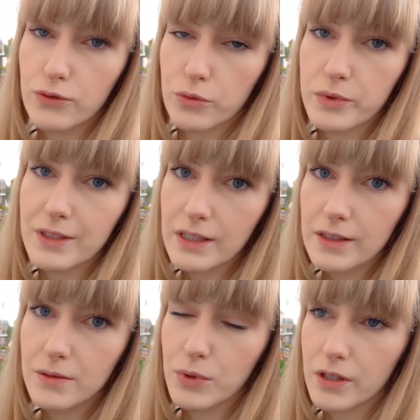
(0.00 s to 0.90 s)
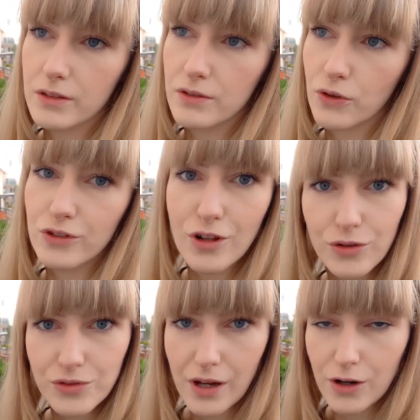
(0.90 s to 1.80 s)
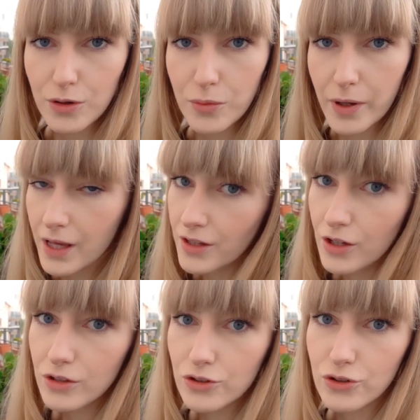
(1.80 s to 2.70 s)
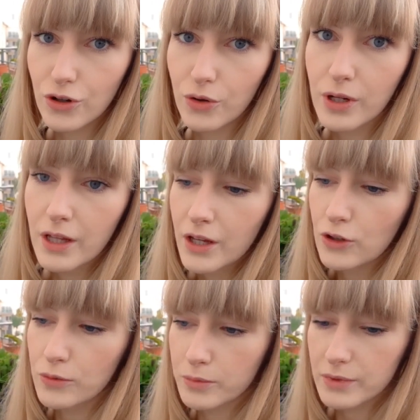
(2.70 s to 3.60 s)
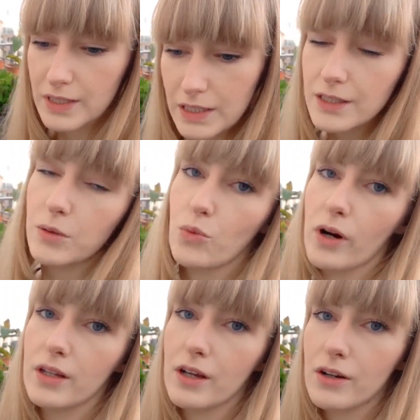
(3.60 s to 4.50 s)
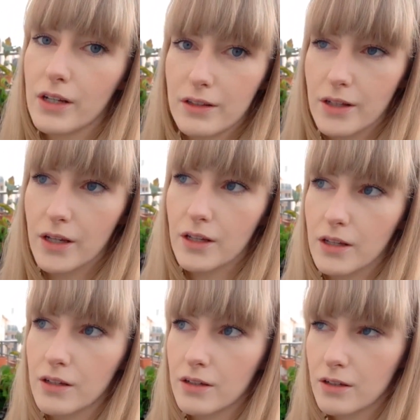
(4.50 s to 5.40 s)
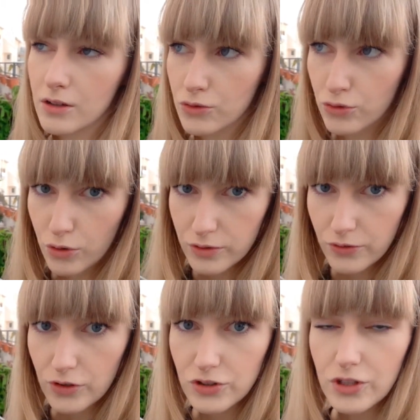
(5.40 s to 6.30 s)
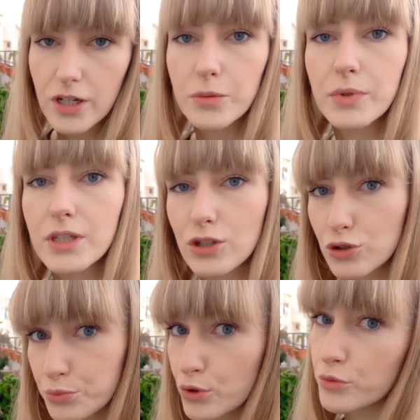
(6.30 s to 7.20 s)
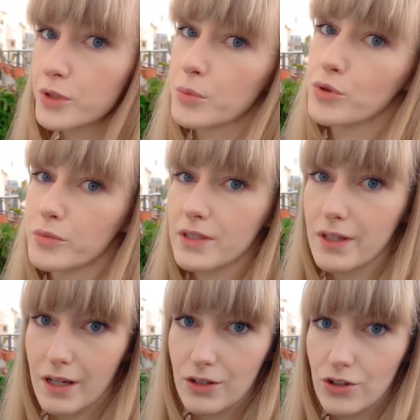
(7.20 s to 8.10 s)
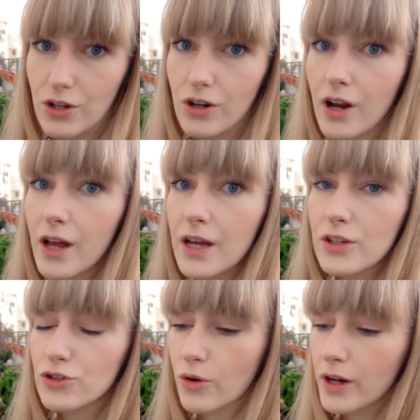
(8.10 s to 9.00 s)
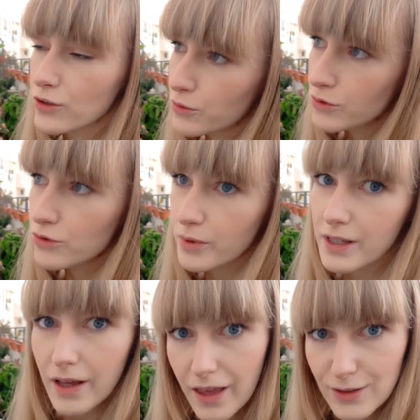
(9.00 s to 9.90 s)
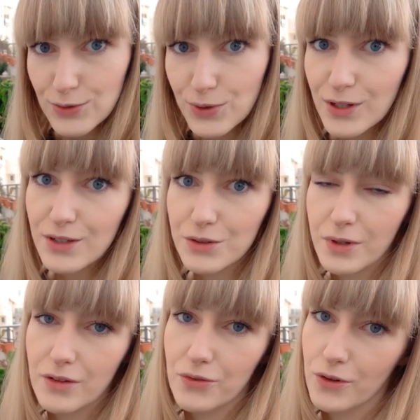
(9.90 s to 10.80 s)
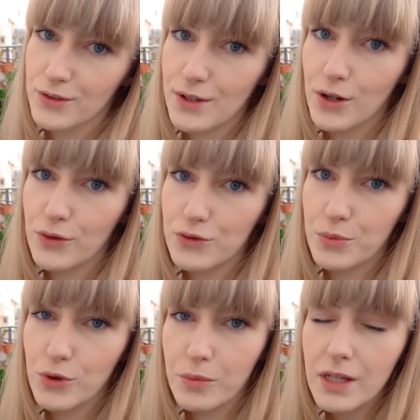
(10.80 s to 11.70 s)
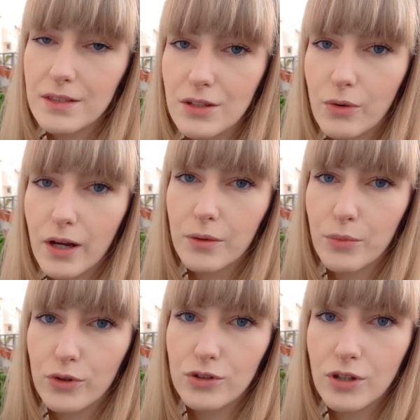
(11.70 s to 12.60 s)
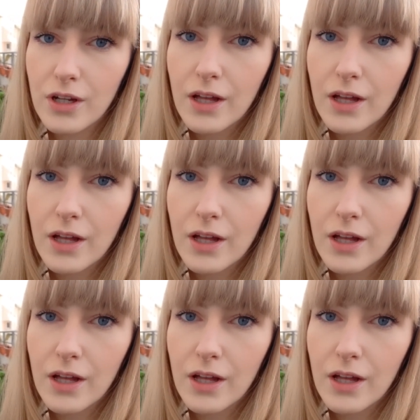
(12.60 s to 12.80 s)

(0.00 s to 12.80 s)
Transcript: from seeds, because Foxgloves are biennial, so you seed them 1 year and they grow the first year, but they don't bloom, they bloom the second year. So I don't want to wait again 2 years to have Foxgloves blooming, so I bought